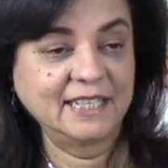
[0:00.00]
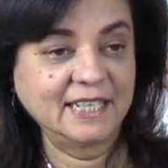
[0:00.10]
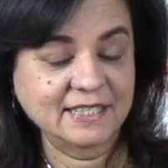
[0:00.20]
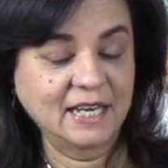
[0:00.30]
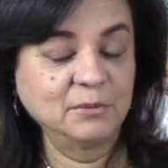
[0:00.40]
And
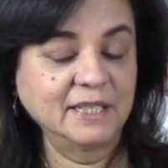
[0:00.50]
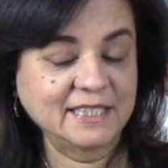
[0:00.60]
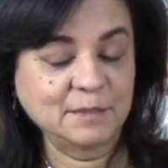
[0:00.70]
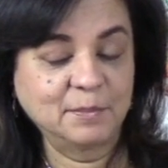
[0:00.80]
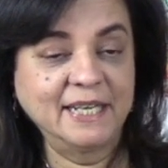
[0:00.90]
as I will
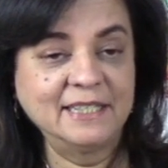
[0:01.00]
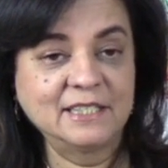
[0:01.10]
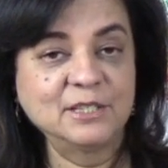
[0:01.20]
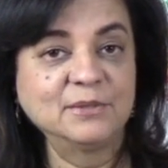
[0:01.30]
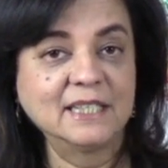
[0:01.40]
explain
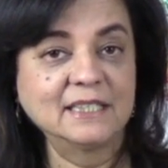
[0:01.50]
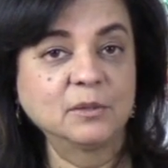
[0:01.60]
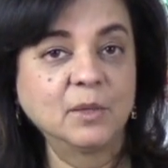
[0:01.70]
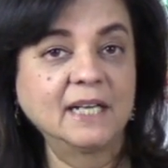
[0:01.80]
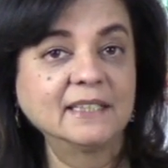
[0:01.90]
to you in a
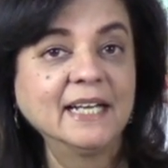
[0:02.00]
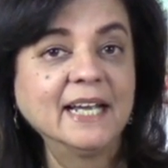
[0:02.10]
little while,